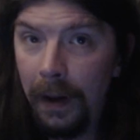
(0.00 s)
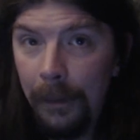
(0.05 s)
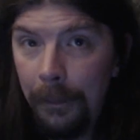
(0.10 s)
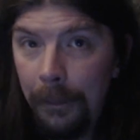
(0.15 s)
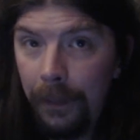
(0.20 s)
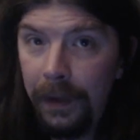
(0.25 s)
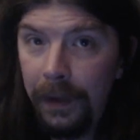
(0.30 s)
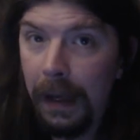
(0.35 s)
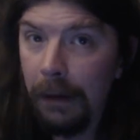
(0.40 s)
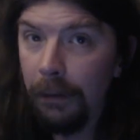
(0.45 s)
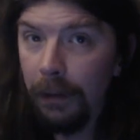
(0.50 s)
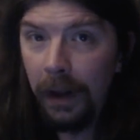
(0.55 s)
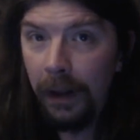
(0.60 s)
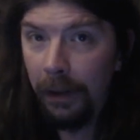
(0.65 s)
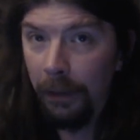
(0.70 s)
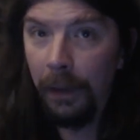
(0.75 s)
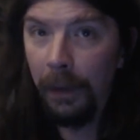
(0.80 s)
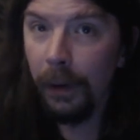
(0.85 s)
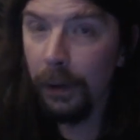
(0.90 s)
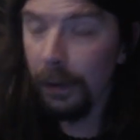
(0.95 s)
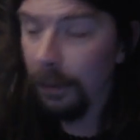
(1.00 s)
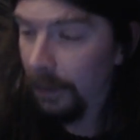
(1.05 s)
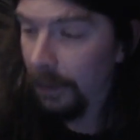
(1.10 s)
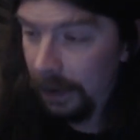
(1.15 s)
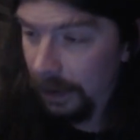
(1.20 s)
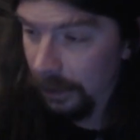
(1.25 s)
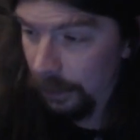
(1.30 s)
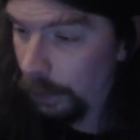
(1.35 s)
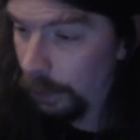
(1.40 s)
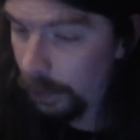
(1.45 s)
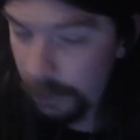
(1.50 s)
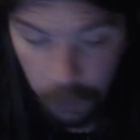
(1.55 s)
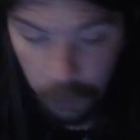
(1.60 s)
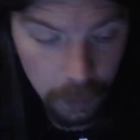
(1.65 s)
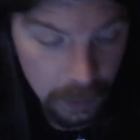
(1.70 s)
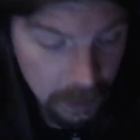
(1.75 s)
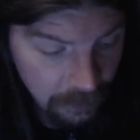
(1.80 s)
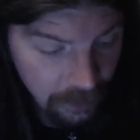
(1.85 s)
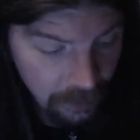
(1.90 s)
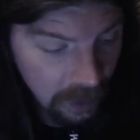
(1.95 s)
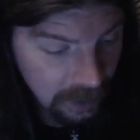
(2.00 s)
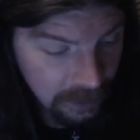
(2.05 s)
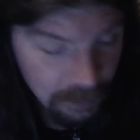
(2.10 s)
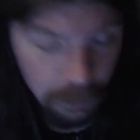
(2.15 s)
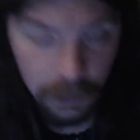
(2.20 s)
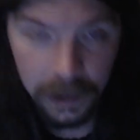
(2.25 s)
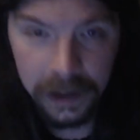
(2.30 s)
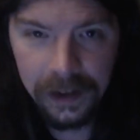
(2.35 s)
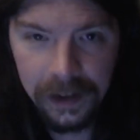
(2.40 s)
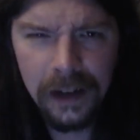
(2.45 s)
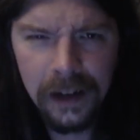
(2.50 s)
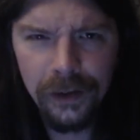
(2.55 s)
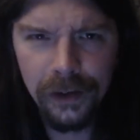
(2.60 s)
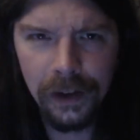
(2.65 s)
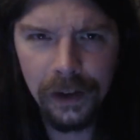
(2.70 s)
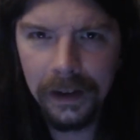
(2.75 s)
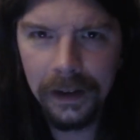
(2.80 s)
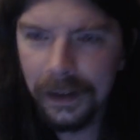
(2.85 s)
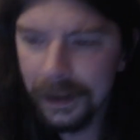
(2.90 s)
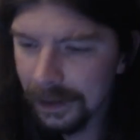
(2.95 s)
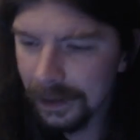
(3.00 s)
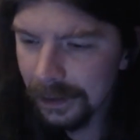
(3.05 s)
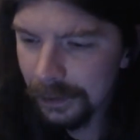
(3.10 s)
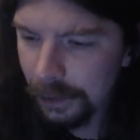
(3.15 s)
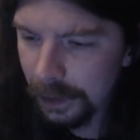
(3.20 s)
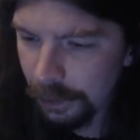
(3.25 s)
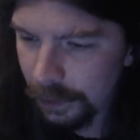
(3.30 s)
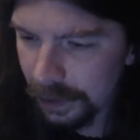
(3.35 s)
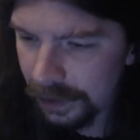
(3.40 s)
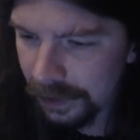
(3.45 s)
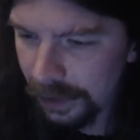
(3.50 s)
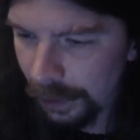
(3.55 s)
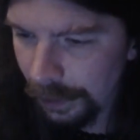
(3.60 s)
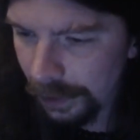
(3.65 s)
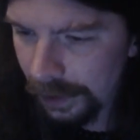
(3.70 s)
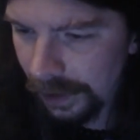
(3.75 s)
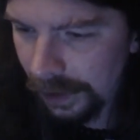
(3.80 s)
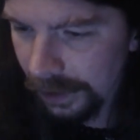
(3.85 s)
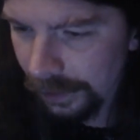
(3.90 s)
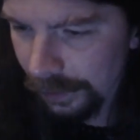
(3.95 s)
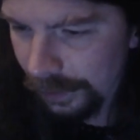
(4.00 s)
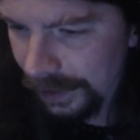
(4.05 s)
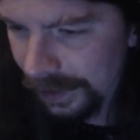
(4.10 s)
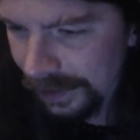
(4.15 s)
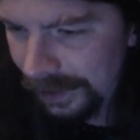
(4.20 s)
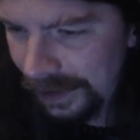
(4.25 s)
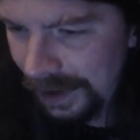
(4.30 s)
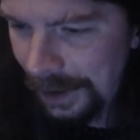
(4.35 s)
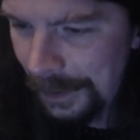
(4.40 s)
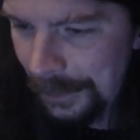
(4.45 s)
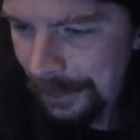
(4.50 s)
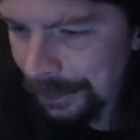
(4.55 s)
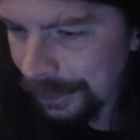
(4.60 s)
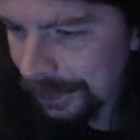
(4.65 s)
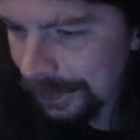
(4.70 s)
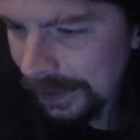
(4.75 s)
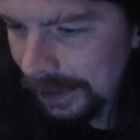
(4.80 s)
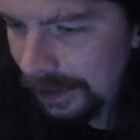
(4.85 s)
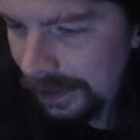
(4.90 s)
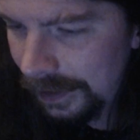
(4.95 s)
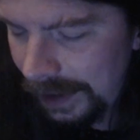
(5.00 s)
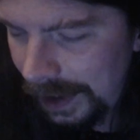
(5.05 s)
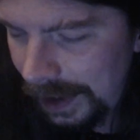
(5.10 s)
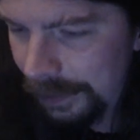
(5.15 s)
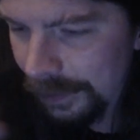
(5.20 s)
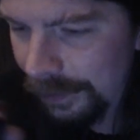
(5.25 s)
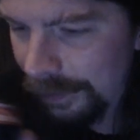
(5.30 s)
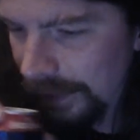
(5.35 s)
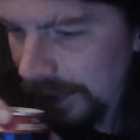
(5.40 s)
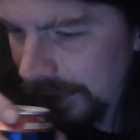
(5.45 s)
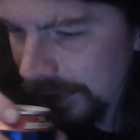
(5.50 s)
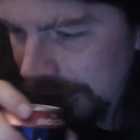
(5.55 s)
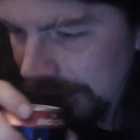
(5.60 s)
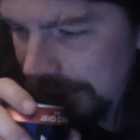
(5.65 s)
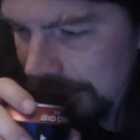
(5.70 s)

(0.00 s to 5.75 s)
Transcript: get rid of the modem. Because what the fuck? What is that shit? What's going on over here? Keep it friendly.